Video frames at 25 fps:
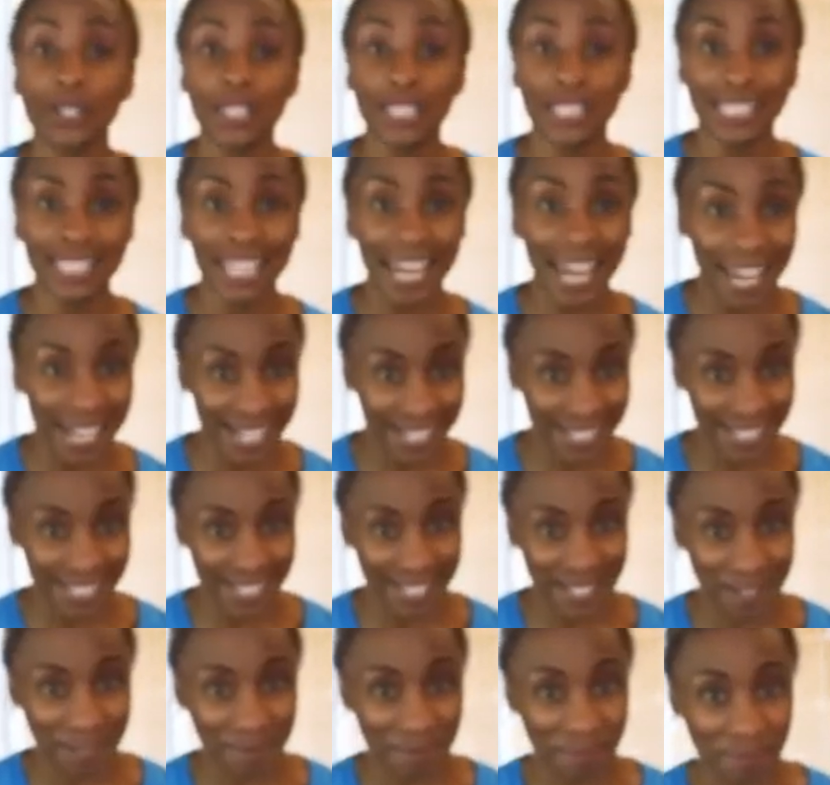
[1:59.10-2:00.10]

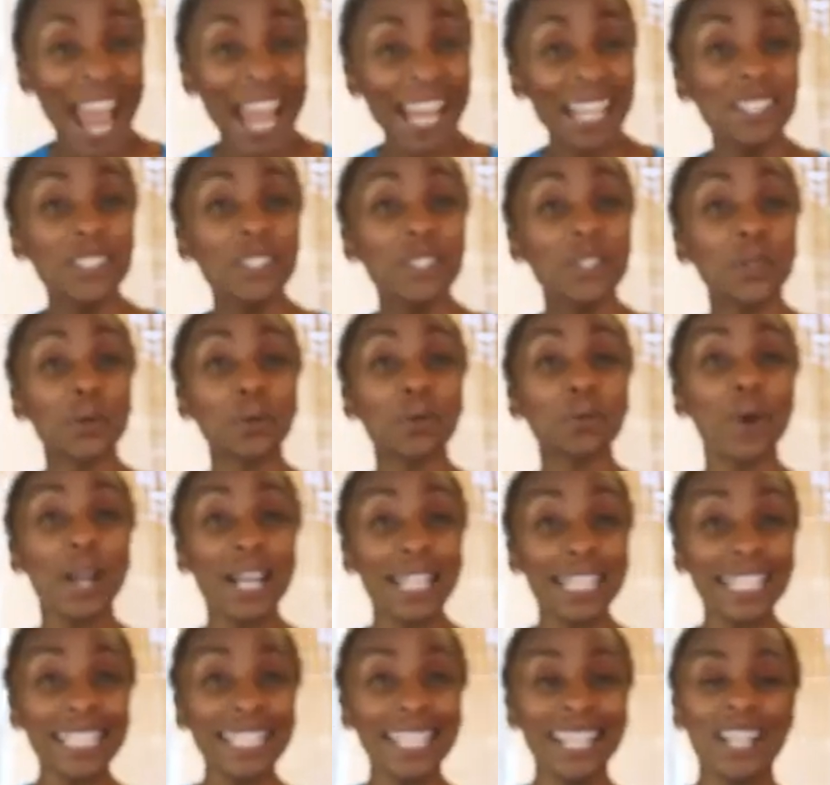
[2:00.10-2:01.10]
skates and you're
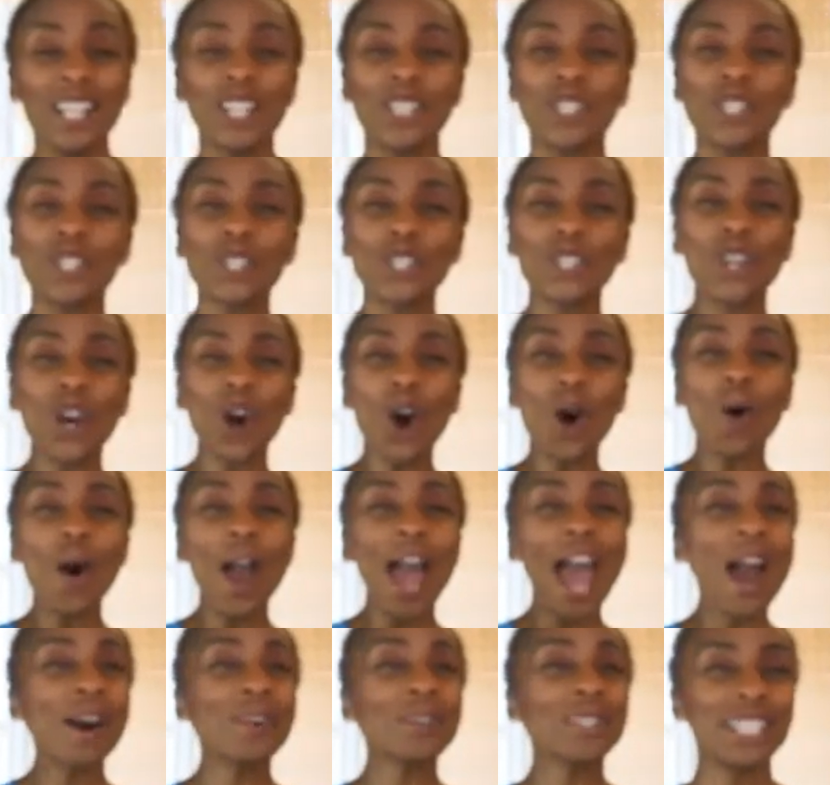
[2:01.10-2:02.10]
ready to go
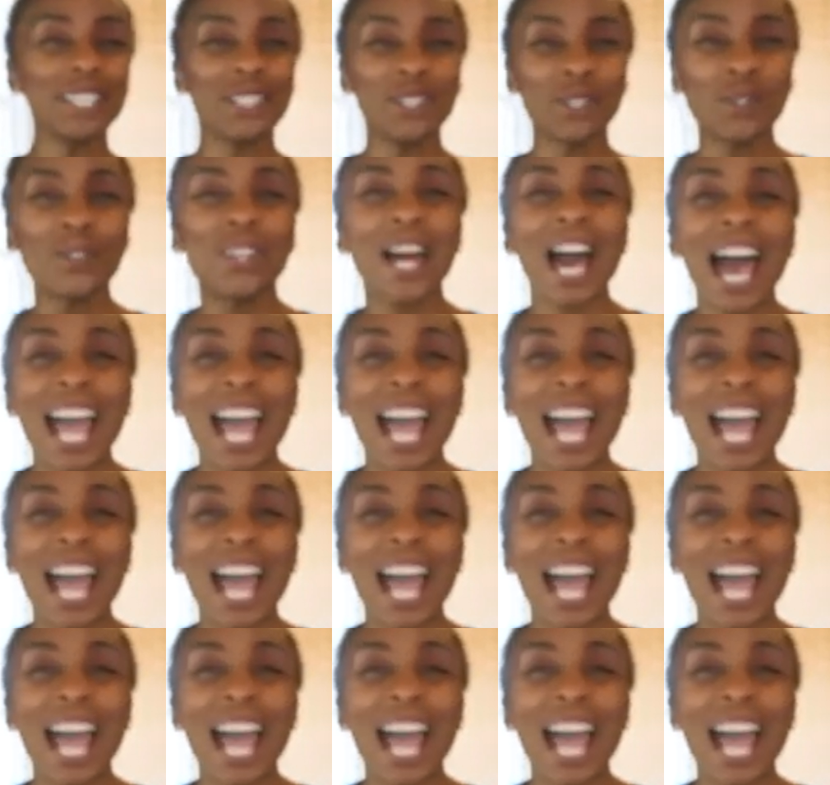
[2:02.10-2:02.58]
out into the